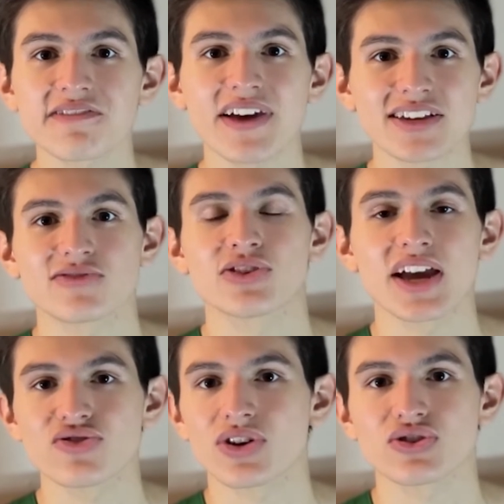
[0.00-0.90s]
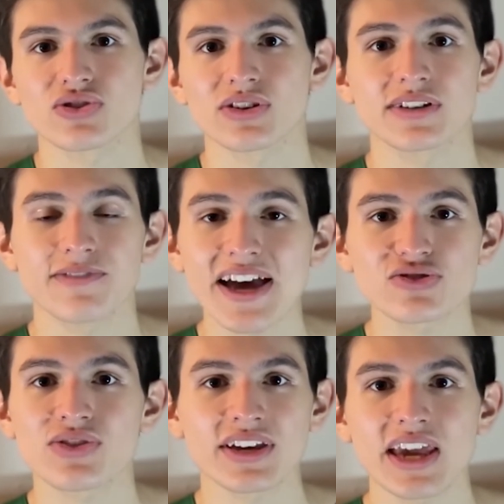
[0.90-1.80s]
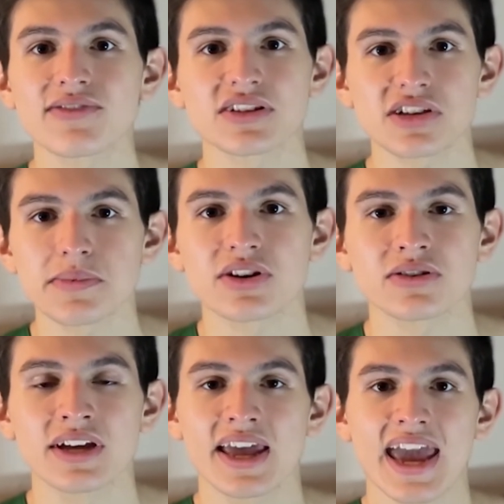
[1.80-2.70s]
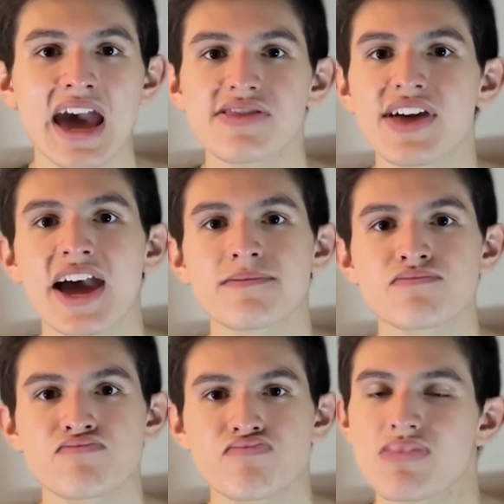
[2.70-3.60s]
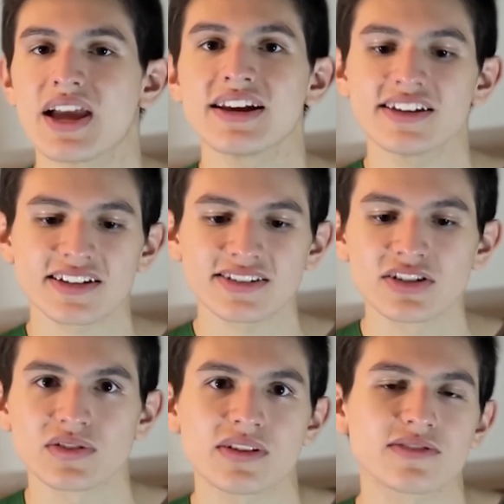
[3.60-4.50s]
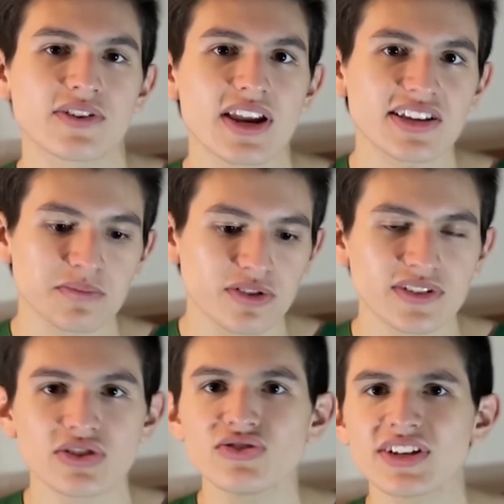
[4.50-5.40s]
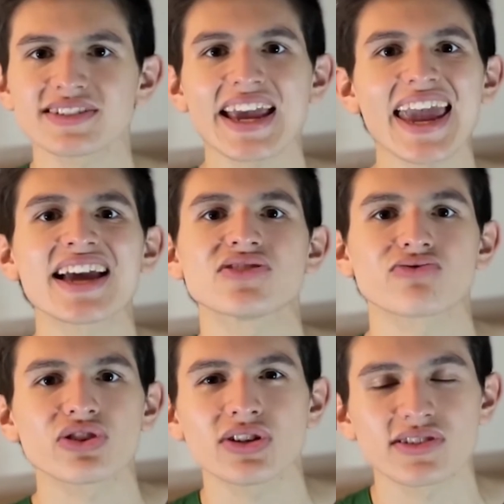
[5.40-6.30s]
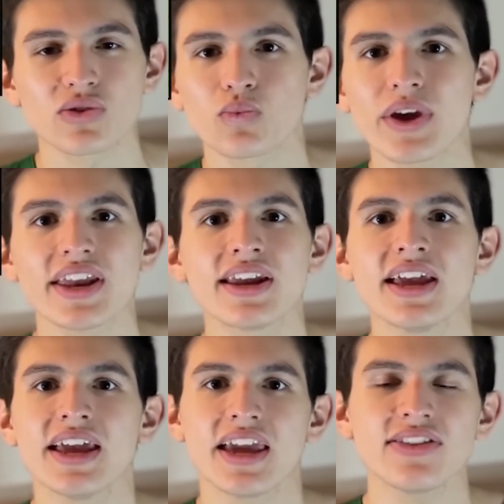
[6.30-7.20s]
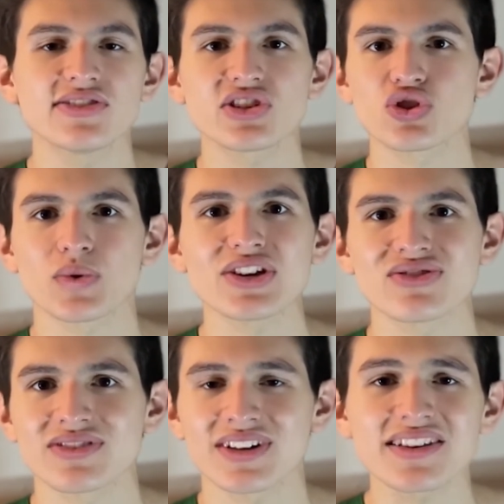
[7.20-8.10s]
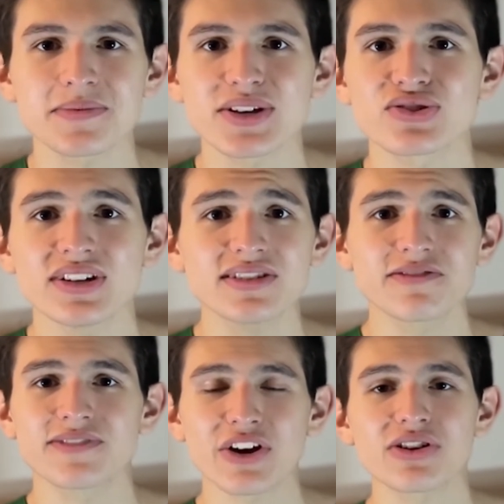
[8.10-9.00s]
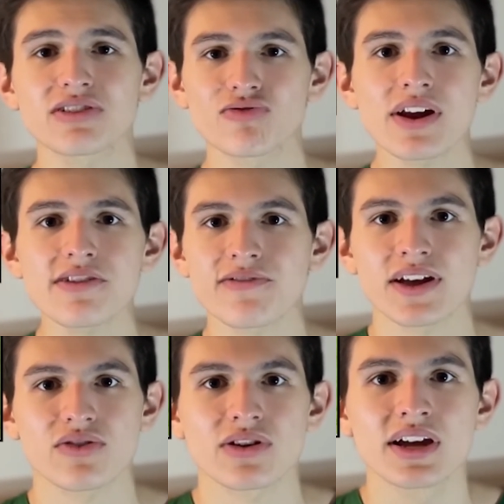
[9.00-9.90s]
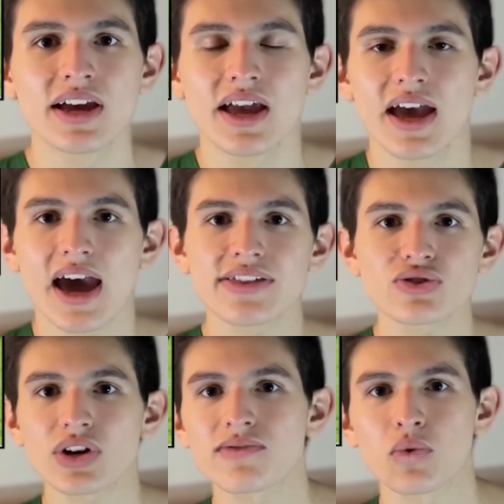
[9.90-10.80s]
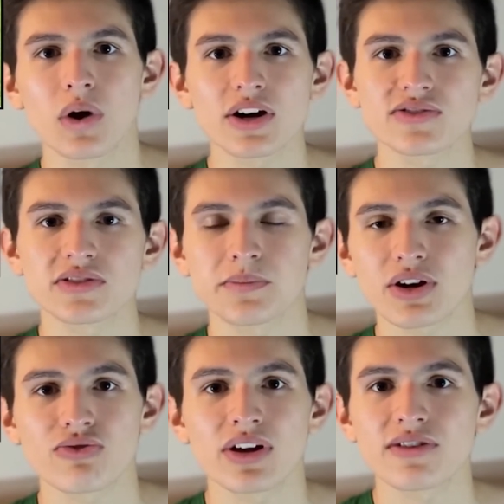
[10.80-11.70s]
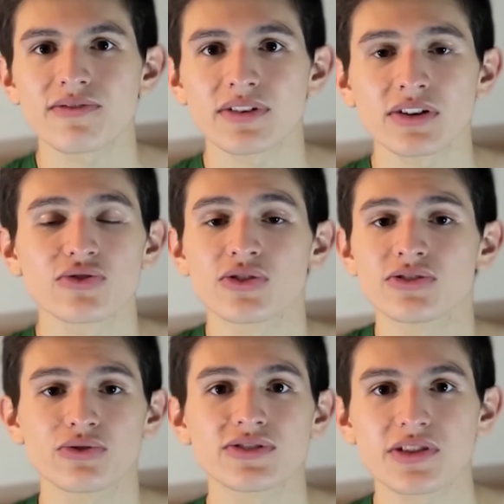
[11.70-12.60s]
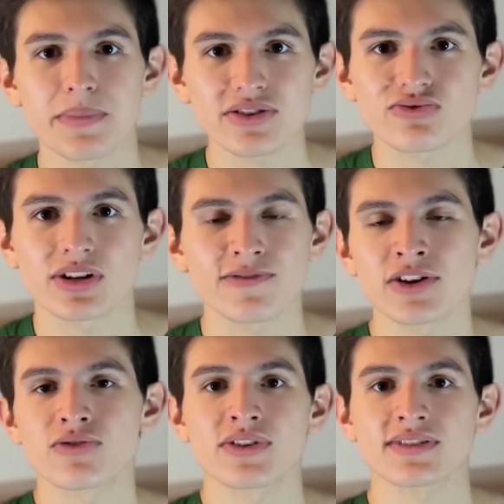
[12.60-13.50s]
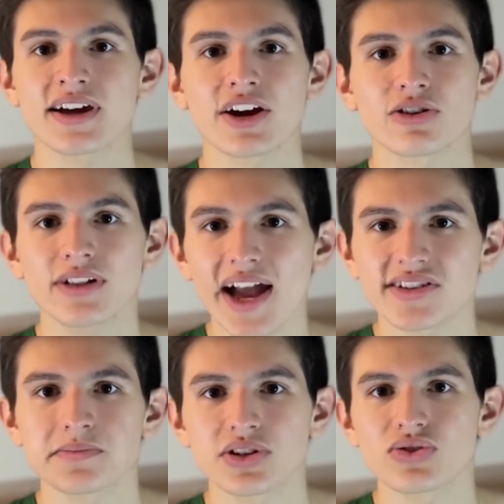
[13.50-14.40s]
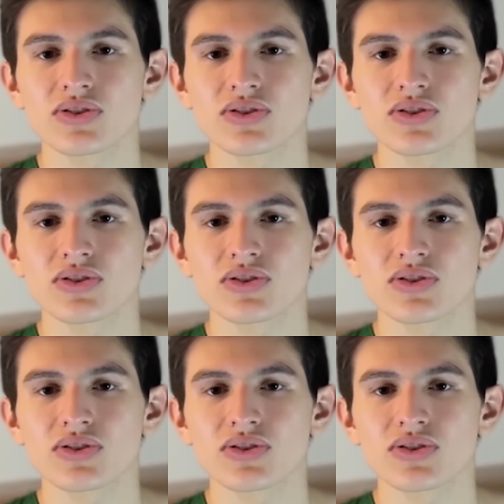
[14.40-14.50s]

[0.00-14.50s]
fast for an edge rusher, faster than Kayvon Thibodeau at that. And he excels with his finesse moves and using his hands really to win in these situations. And not to mention, he's a very good run defender. I think Trayvon Walker is a better is the best run defender in the entire class, but